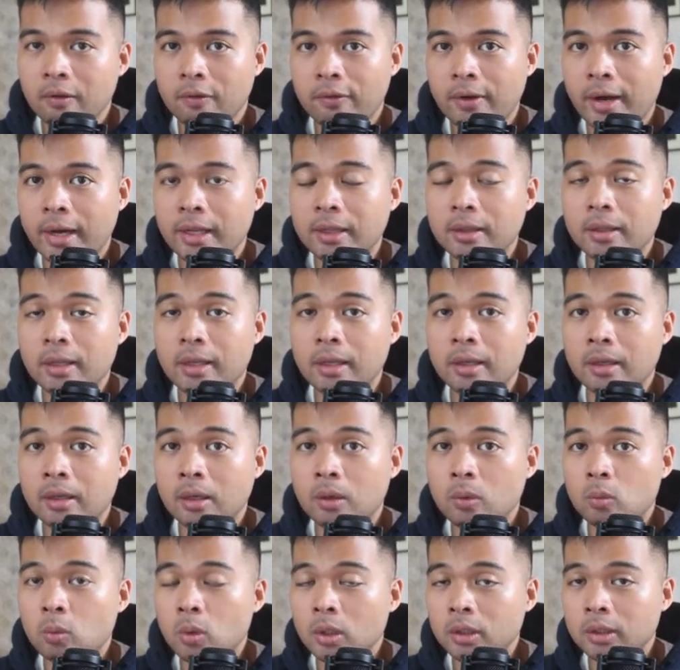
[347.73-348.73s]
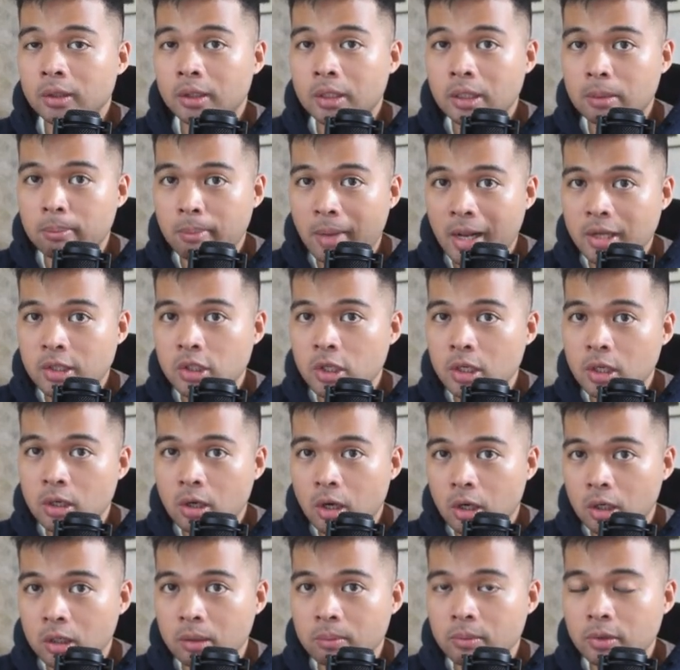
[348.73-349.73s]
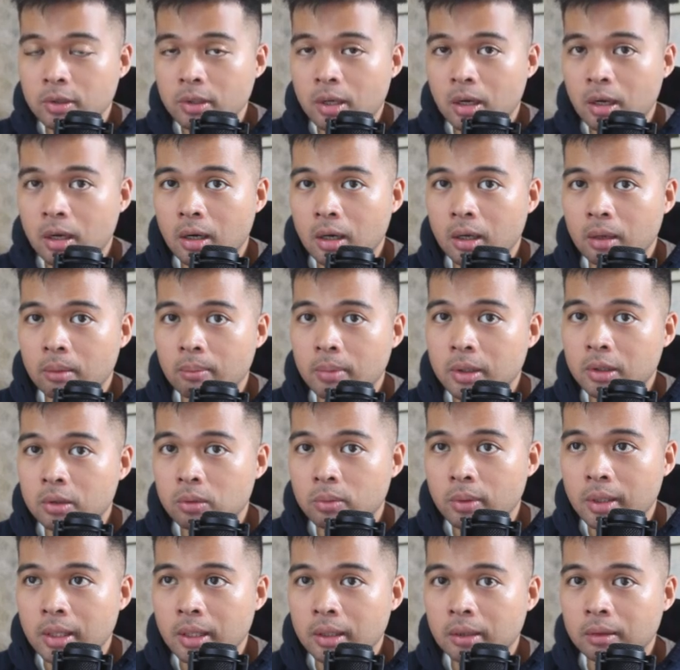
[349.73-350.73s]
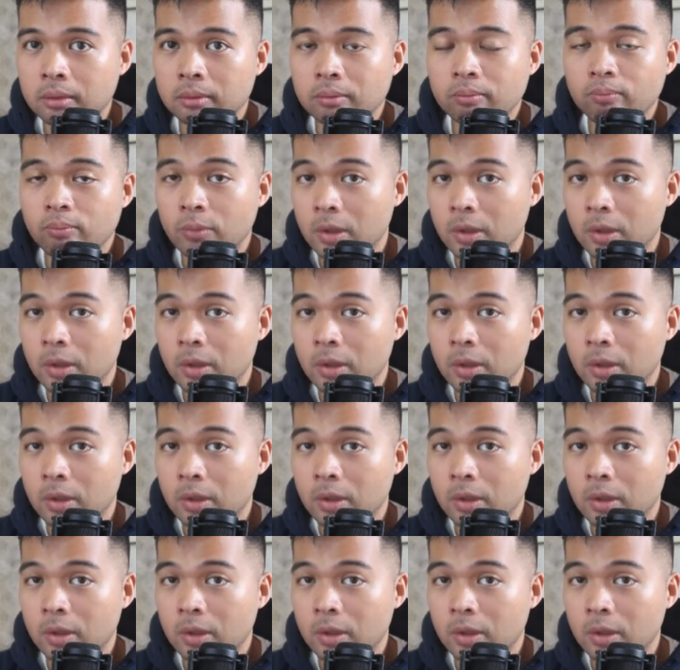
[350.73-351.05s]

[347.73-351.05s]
finding what the matching columns are between